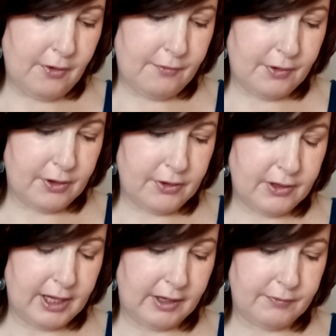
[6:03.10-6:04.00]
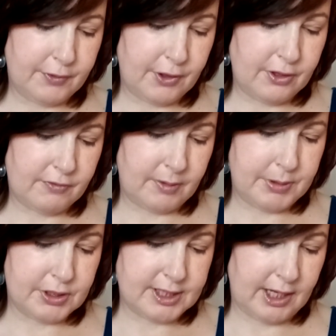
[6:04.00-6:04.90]
further and further from
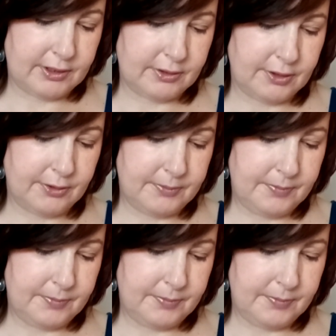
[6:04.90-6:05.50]
your center.